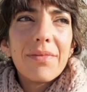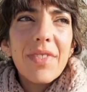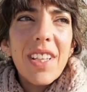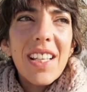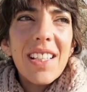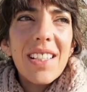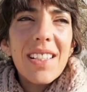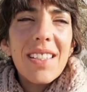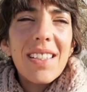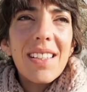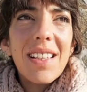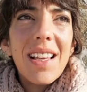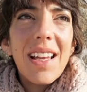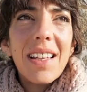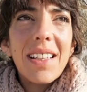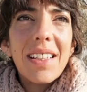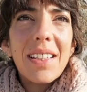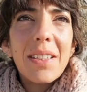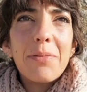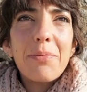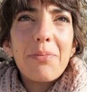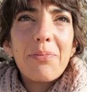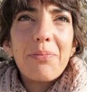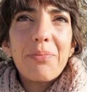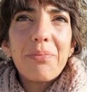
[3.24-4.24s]
it's
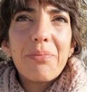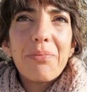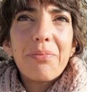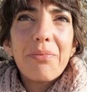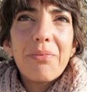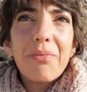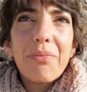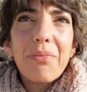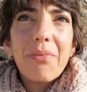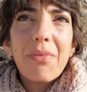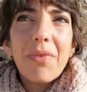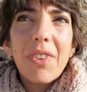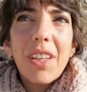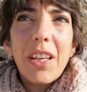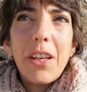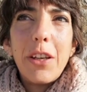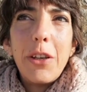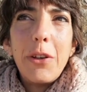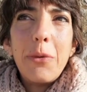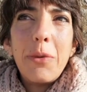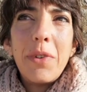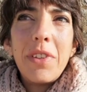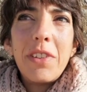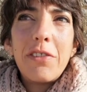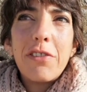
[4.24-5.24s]
like
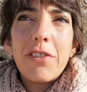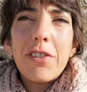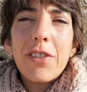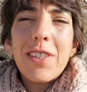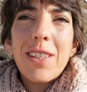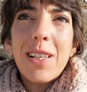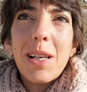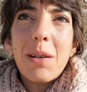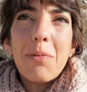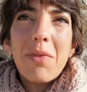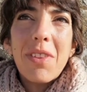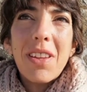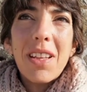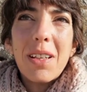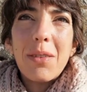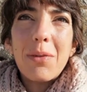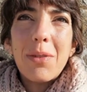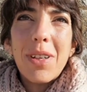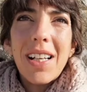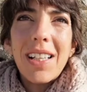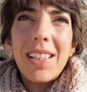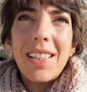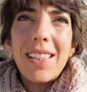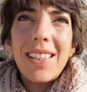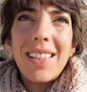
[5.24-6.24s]
you went through something,
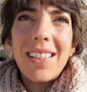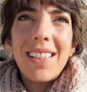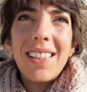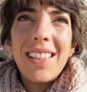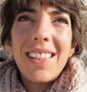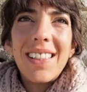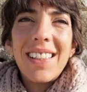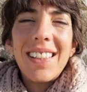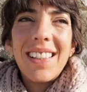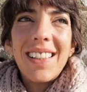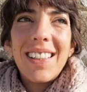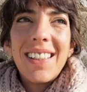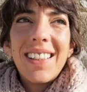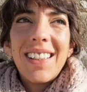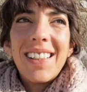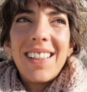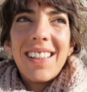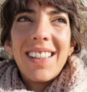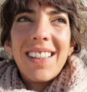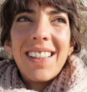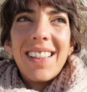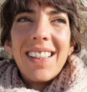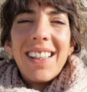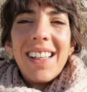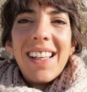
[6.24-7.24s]
right?
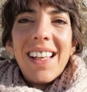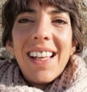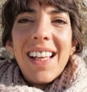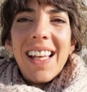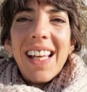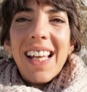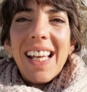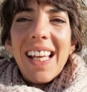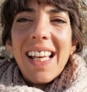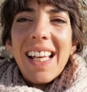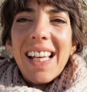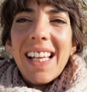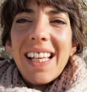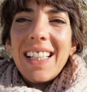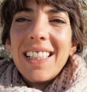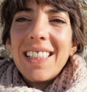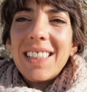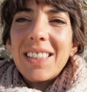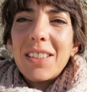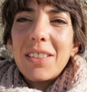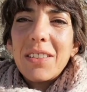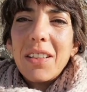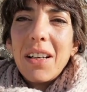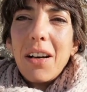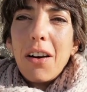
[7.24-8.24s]

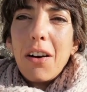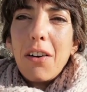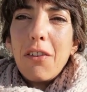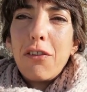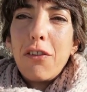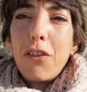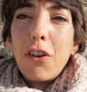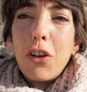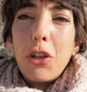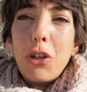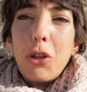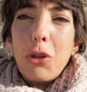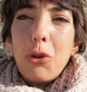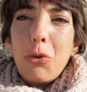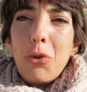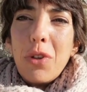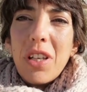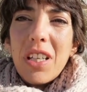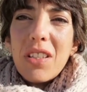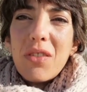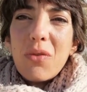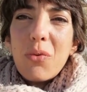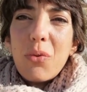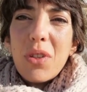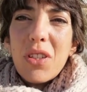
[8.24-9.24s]
And for you
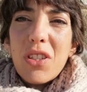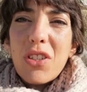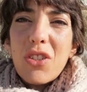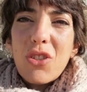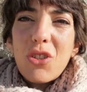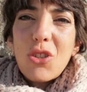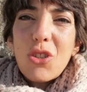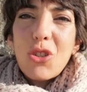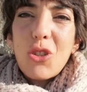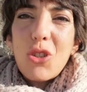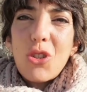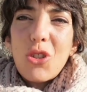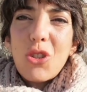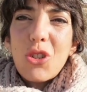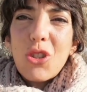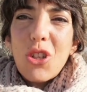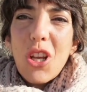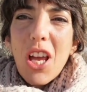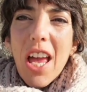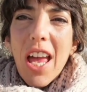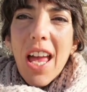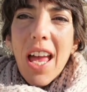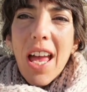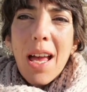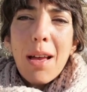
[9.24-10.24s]
it was
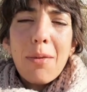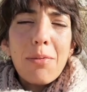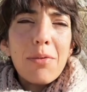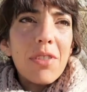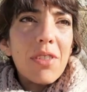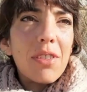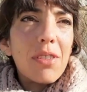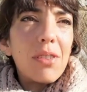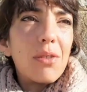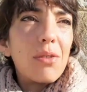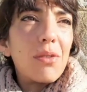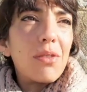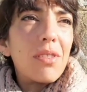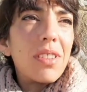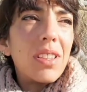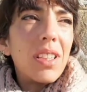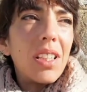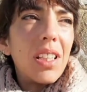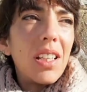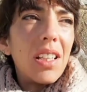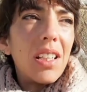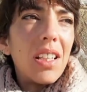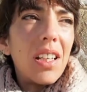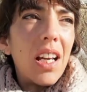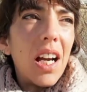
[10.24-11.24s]

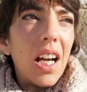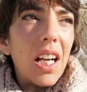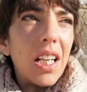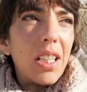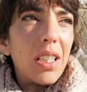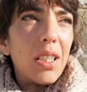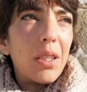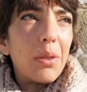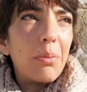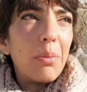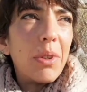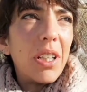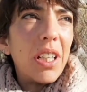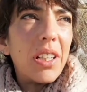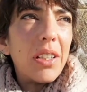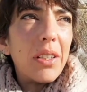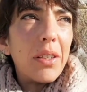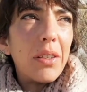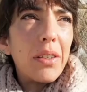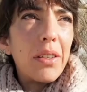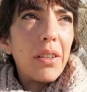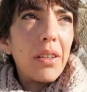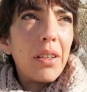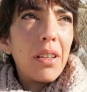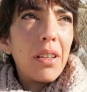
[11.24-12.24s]
absolutely a nightmare.